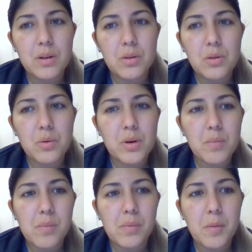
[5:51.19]
The throat
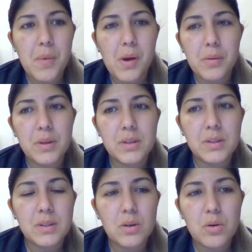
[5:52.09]
and the mouth
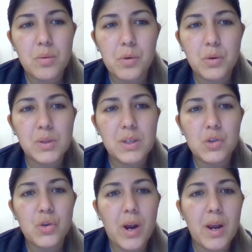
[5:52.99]
the oral mucosa
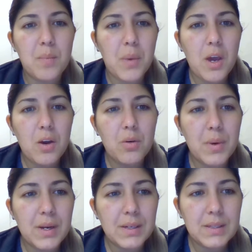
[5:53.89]
is dry and pale
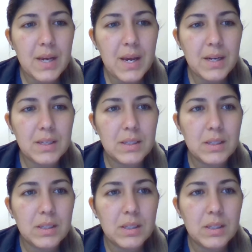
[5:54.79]
but intact.